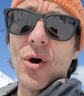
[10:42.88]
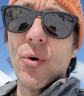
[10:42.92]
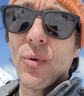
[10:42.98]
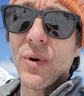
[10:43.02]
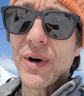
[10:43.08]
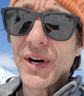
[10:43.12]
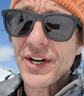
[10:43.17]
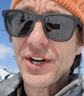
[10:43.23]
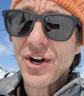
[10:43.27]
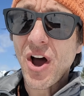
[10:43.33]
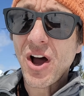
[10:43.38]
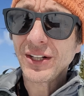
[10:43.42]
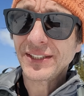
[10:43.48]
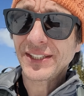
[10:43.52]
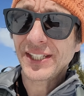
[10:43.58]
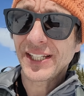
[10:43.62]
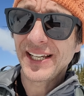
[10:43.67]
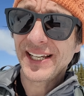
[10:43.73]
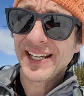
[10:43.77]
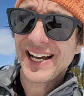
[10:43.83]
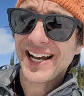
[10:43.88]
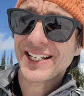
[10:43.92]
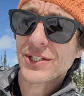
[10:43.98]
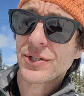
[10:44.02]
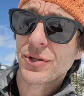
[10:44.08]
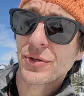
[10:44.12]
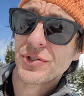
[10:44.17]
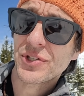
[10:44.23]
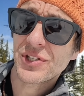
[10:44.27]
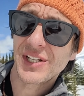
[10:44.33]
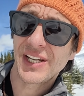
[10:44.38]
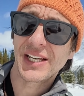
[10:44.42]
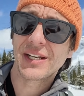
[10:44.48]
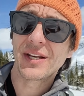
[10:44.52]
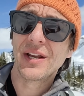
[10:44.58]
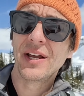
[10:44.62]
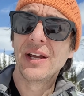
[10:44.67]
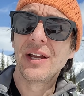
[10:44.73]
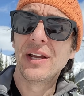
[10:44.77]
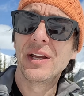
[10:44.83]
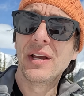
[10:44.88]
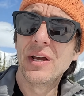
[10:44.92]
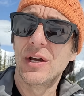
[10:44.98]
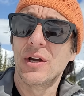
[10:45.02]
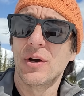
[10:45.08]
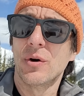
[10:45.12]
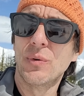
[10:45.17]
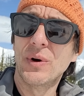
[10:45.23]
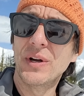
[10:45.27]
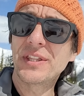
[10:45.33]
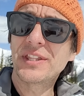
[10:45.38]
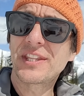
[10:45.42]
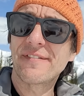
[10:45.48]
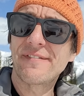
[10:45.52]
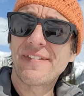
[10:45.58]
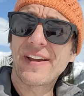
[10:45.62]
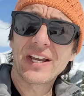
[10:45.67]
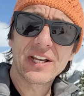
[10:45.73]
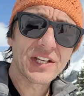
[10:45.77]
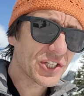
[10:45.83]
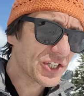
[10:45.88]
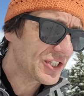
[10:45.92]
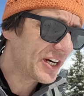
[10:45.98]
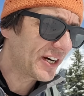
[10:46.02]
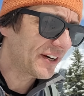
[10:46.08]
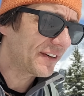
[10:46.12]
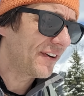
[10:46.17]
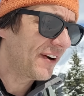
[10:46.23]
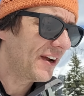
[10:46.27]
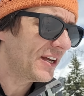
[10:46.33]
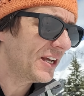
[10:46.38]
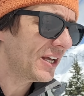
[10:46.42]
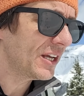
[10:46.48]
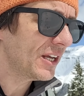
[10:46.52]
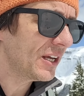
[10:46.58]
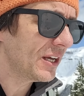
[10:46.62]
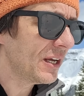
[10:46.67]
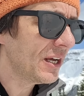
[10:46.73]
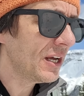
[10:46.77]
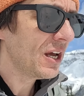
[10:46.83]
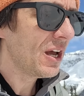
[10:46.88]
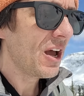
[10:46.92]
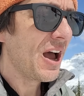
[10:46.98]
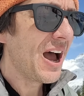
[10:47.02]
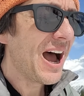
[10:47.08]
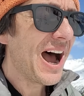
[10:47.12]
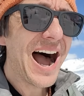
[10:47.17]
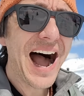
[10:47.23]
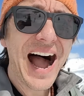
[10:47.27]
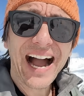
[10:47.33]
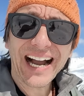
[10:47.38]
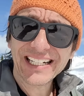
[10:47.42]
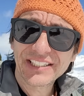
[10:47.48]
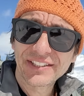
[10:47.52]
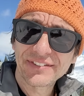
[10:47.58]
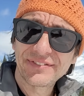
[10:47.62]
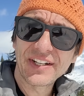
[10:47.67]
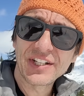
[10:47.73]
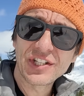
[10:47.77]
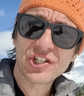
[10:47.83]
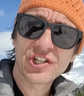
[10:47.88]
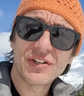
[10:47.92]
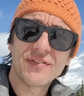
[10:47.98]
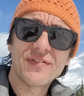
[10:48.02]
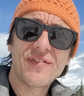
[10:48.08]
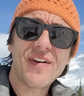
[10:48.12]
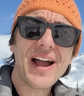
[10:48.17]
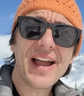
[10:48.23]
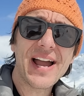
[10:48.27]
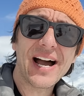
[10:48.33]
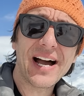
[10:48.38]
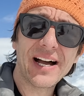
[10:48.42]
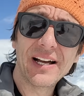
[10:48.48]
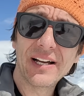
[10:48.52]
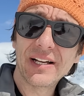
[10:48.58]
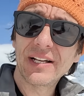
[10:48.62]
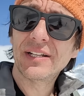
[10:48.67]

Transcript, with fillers: were not associated with the vagus nerve activation via